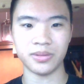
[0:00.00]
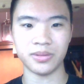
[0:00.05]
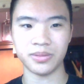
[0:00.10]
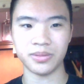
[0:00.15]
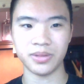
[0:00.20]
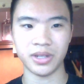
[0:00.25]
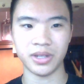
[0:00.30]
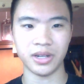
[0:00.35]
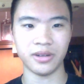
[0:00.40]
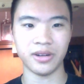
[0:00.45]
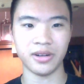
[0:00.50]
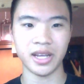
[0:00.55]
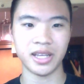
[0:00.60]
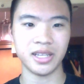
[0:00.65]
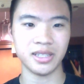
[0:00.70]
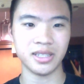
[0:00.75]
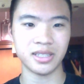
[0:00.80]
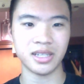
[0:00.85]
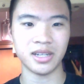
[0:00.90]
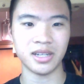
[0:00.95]

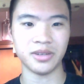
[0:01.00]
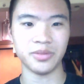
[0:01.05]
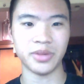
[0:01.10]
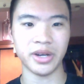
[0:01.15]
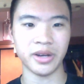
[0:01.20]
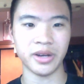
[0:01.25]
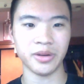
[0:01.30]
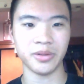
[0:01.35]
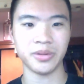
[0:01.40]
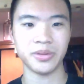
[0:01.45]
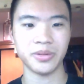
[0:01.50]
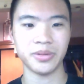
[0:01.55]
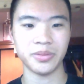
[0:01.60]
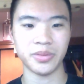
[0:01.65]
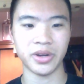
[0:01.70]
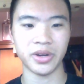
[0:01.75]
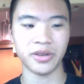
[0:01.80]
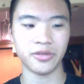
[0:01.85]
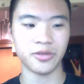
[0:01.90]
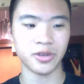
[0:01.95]
Nike's kind of my
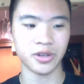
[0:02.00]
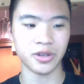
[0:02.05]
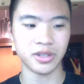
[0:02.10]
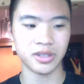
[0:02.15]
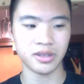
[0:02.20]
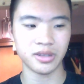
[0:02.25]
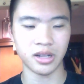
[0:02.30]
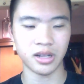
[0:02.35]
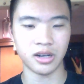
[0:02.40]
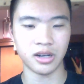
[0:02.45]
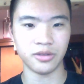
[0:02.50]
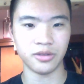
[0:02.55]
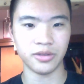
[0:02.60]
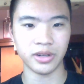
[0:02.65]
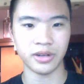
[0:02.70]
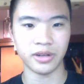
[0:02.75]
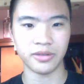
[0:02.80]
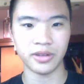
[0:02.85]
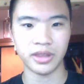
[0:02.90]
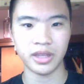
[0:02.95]
first love and
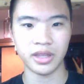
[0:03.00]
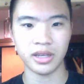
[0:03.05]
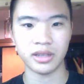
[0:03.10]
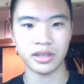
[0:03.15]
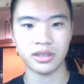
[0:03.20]
everything.